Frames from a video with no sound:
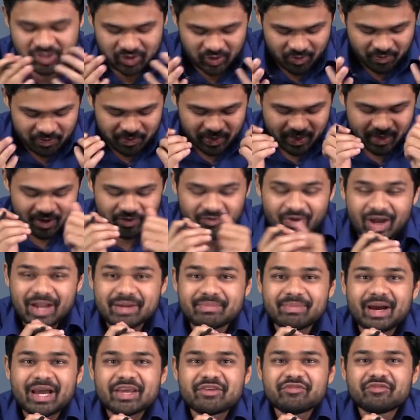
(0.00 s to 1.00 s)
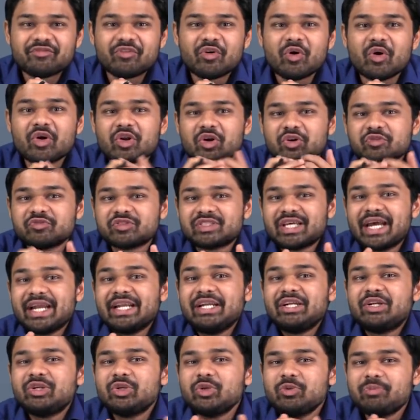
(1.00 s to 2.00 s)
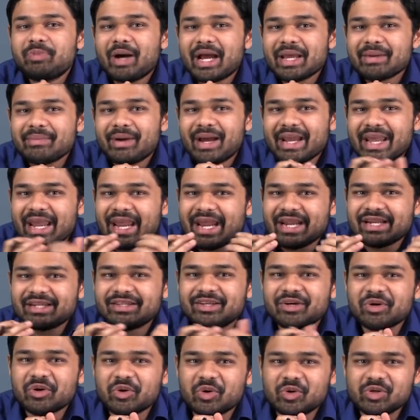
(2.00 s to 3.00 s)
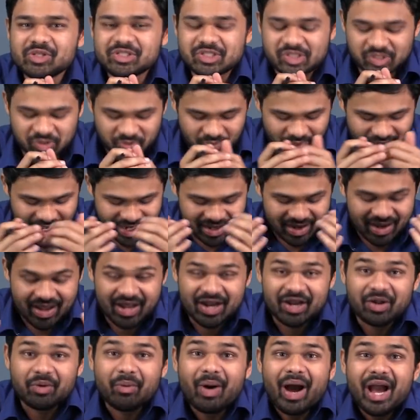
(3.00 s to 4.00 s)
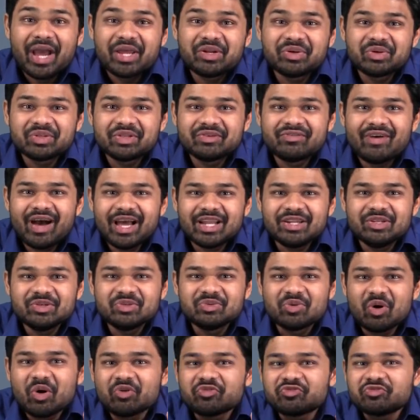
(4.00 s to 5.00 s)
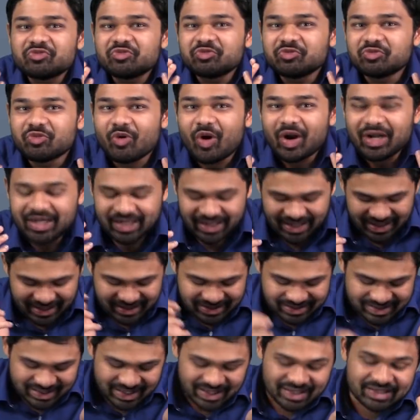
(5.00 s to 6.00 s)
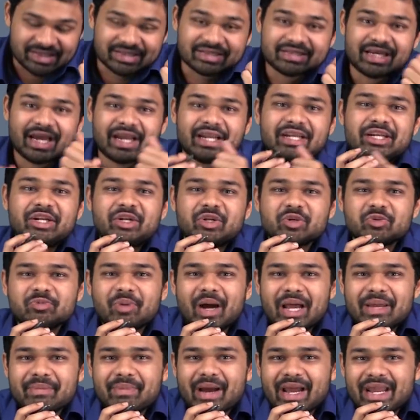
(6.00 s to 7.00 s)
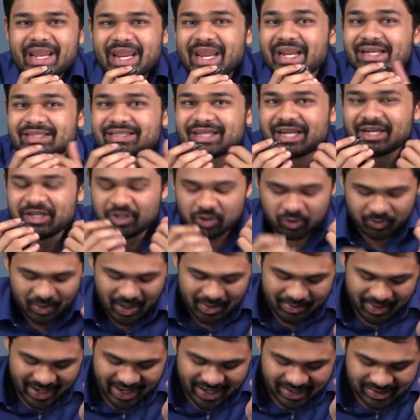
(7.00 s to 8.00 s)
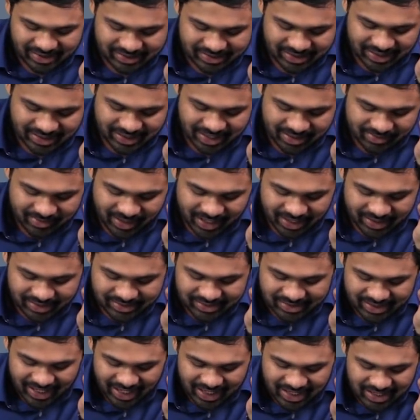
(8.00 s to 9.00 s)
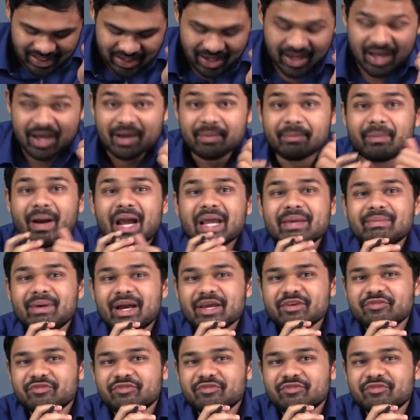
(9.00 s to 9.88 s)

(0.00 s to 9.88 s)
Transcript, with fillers: to 1 by 4 of sine 2 pi by 8 the whole square. Now I know the value of what is sine 2 pi by 8. Sine 2 pi by 8 is nothing but sine pi by